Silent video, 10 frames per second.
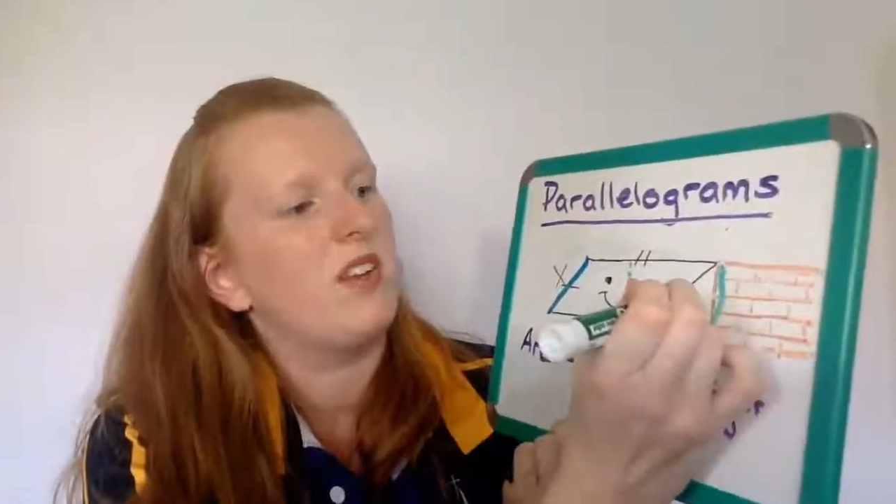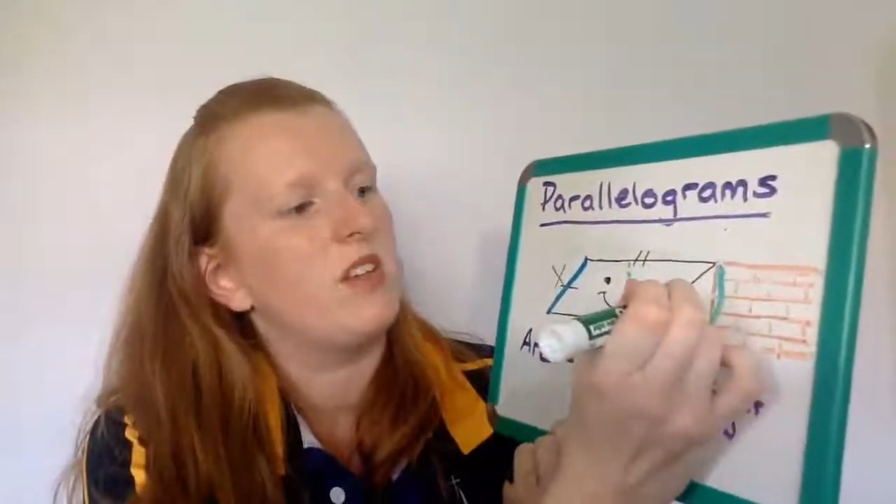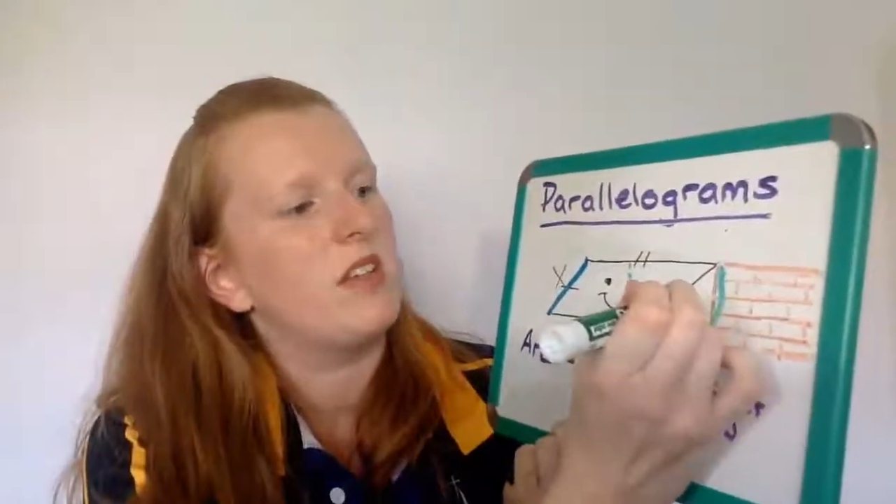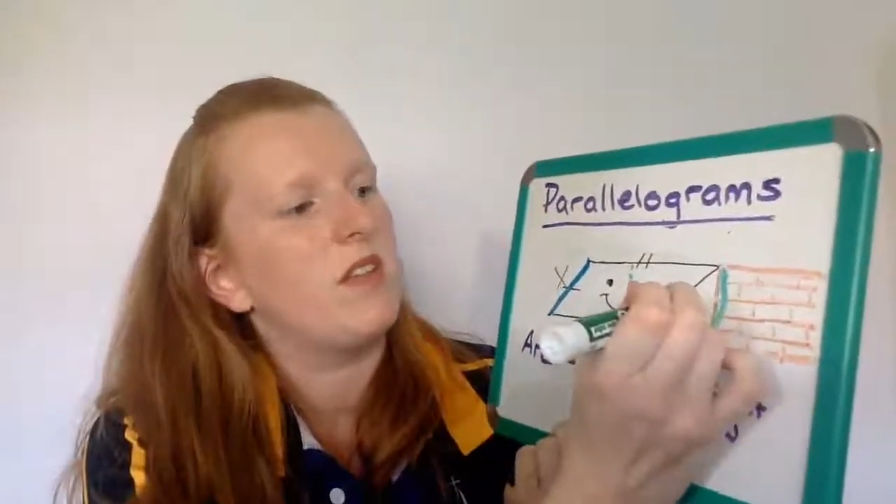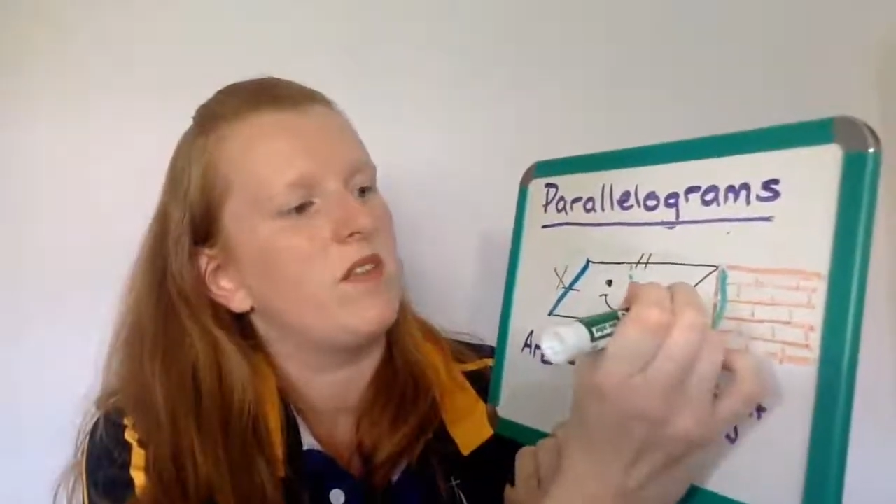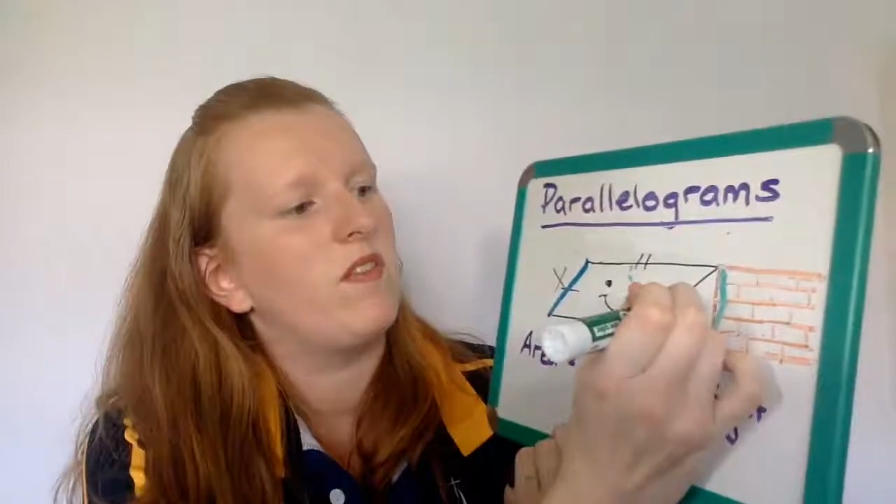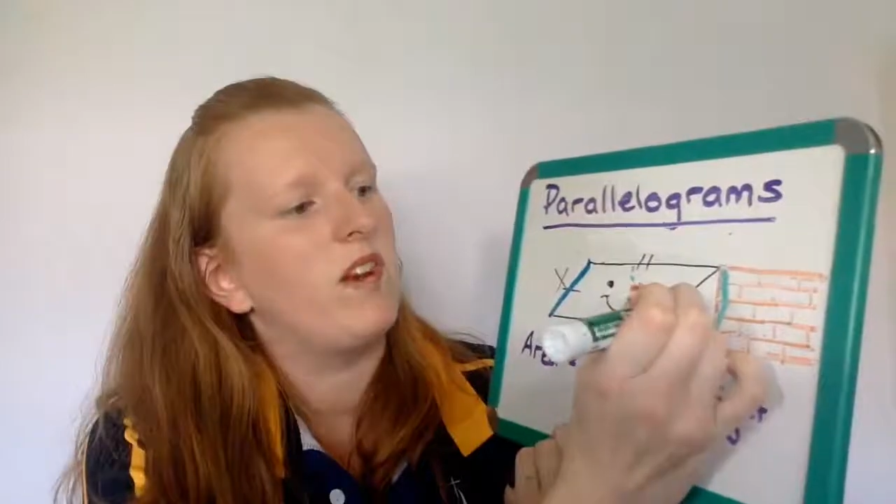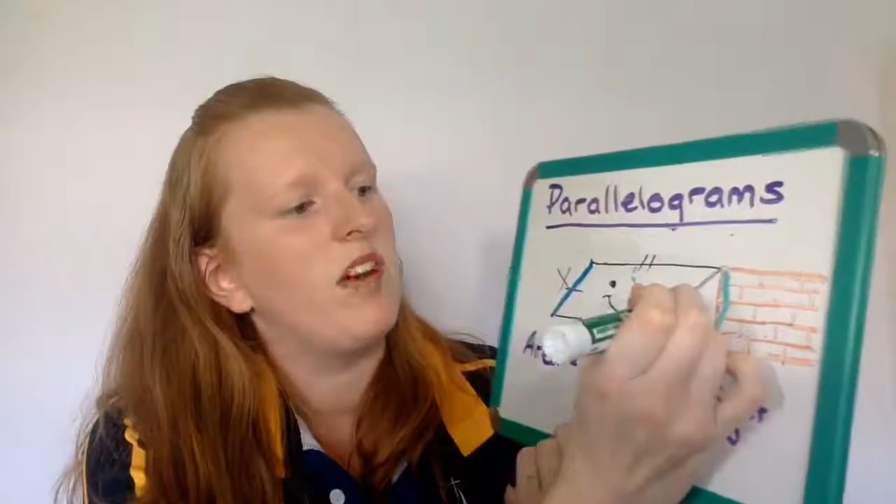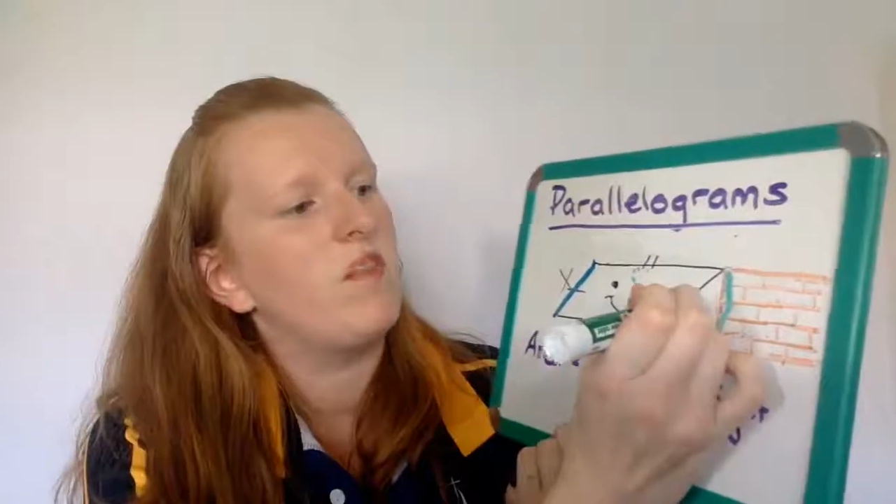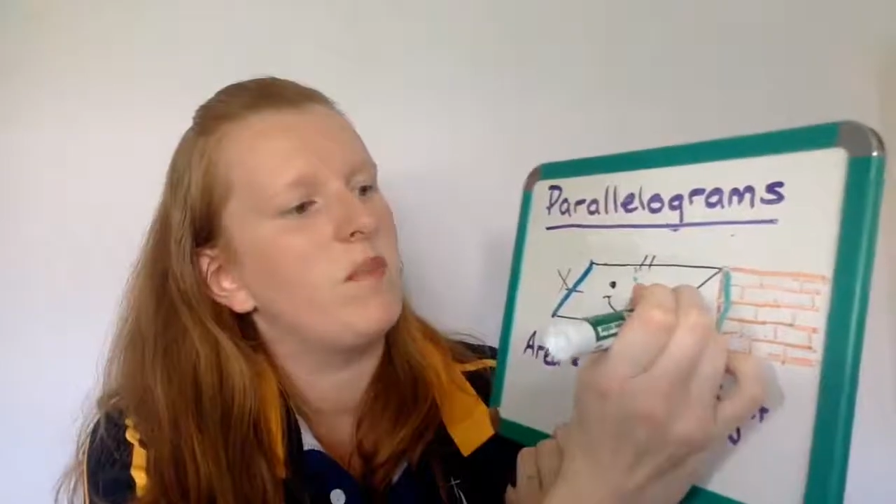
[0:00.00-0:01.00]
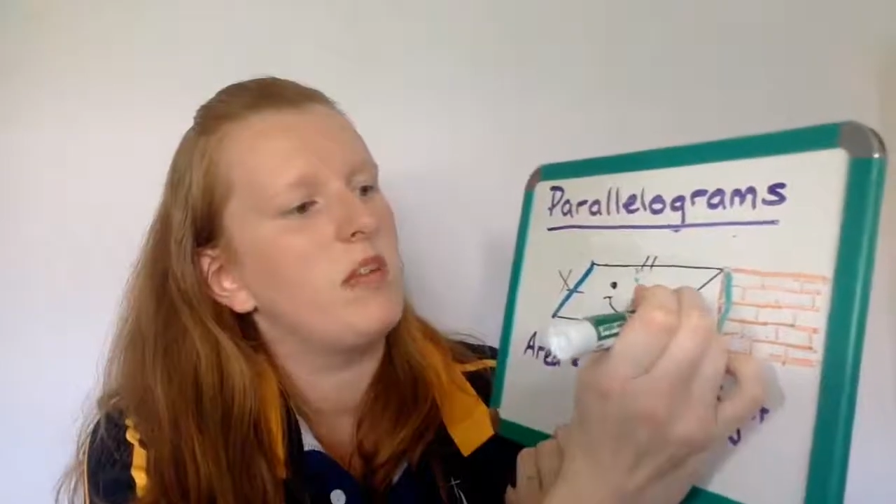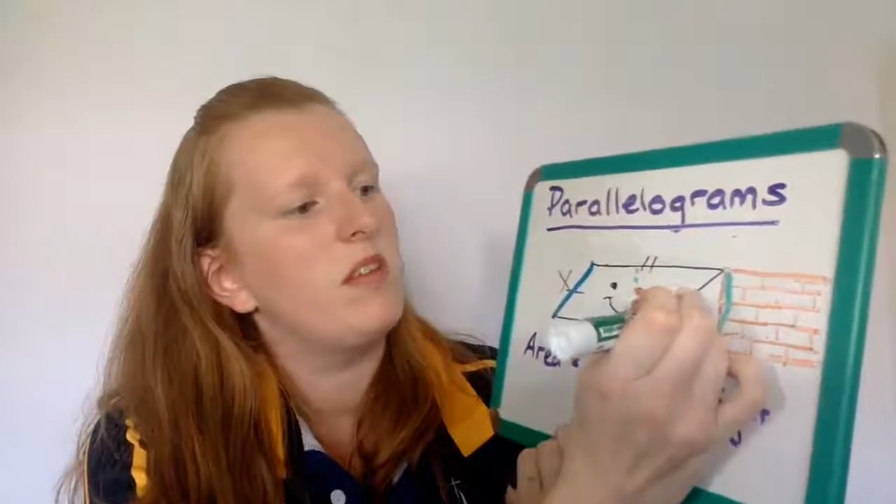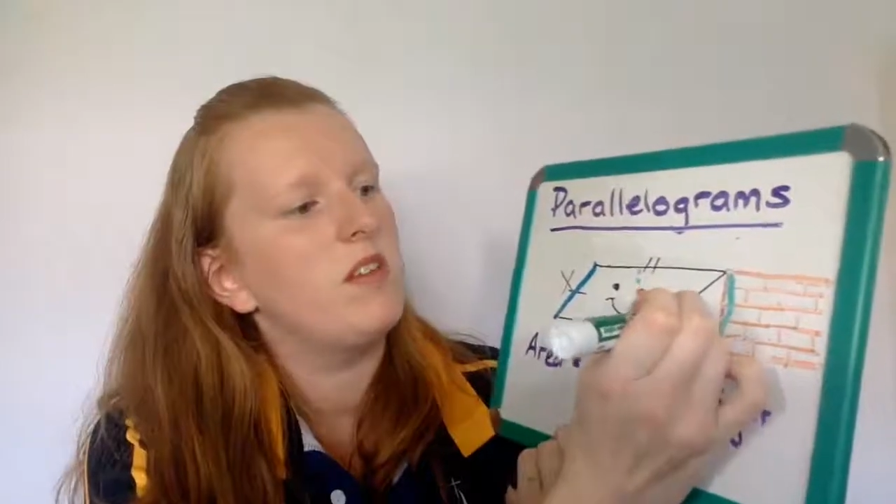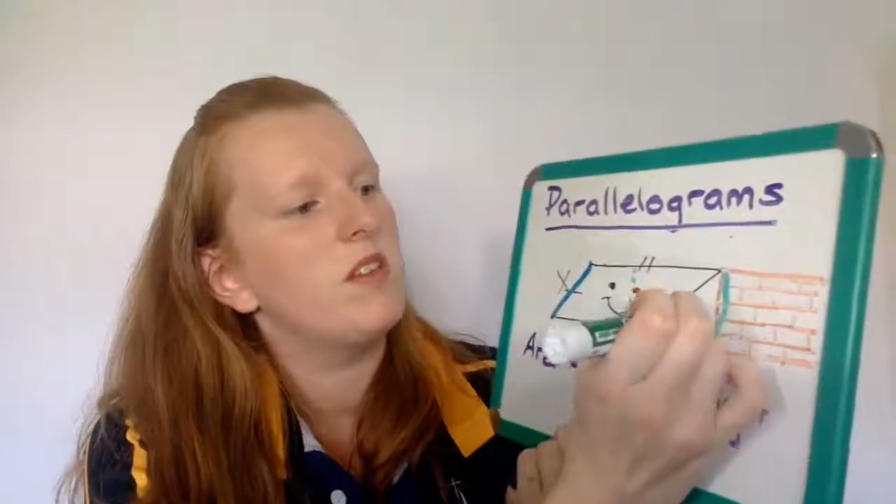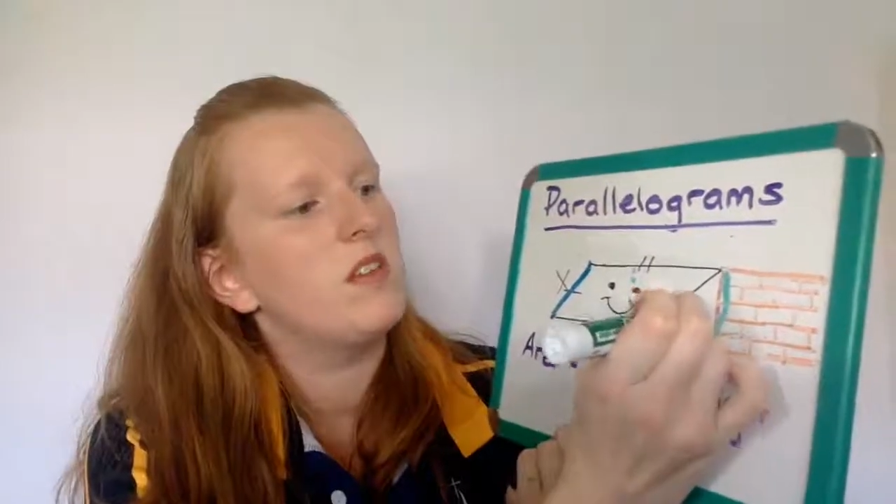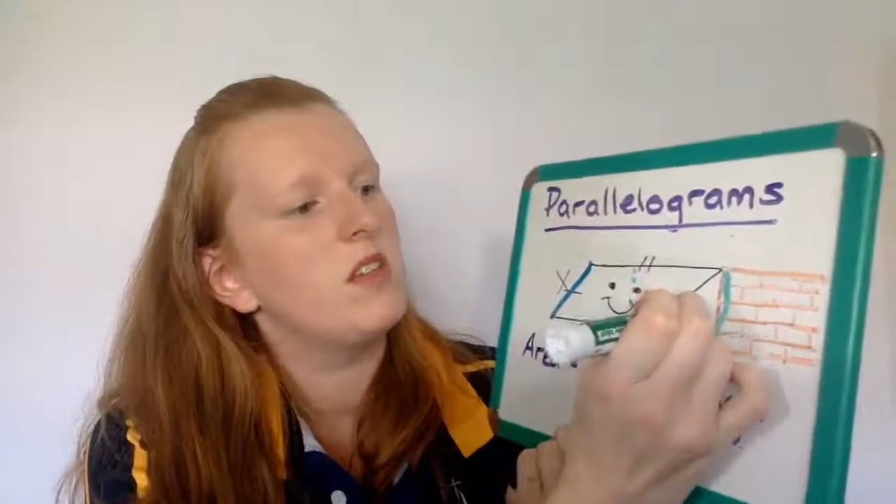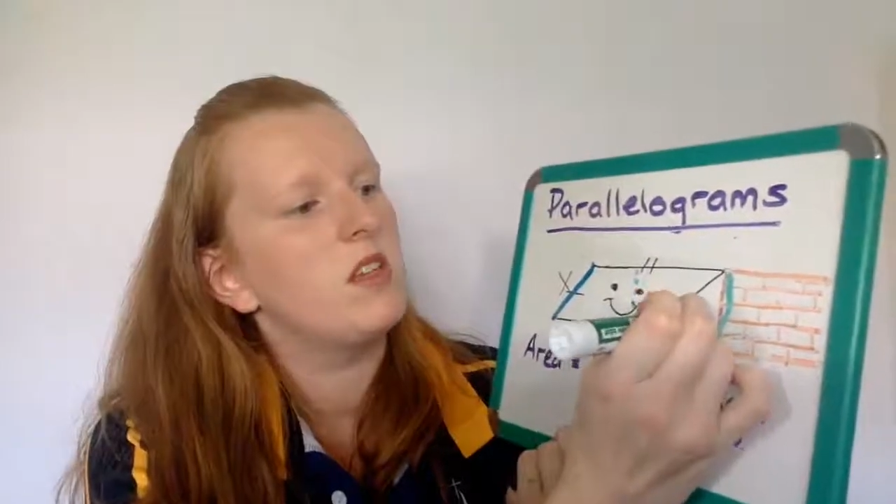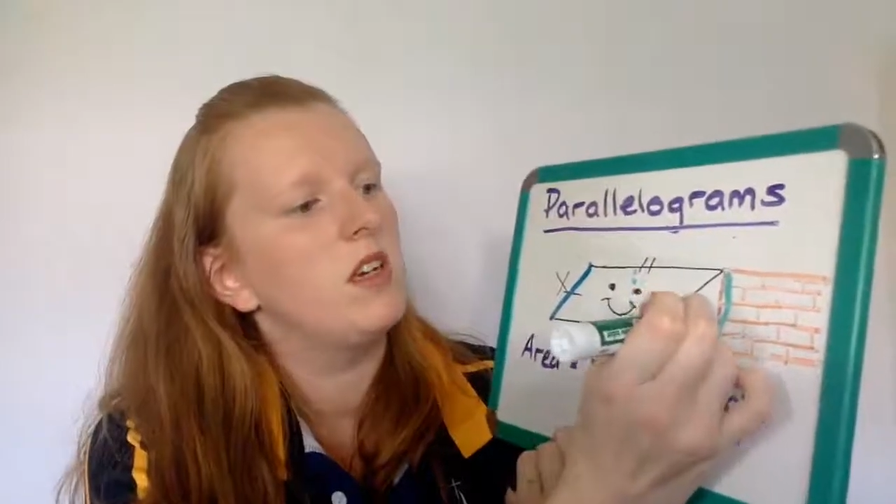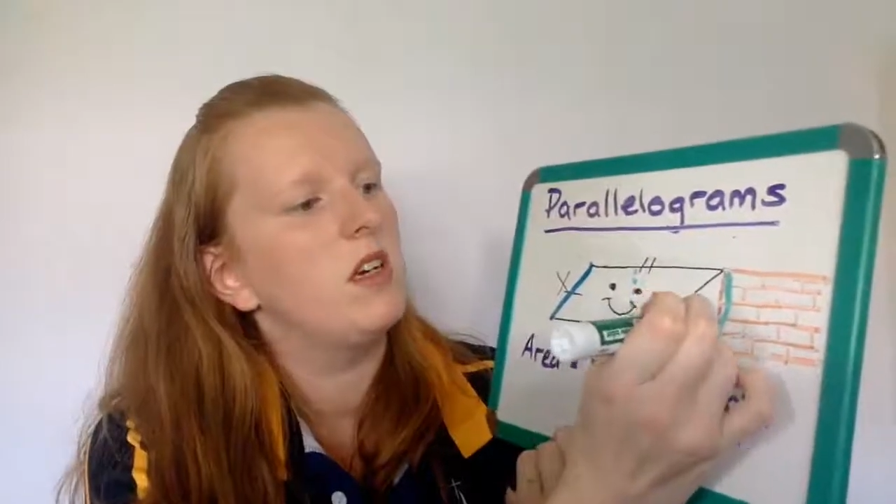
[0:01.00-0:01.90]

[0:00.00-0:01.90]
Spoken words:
say 5 meters,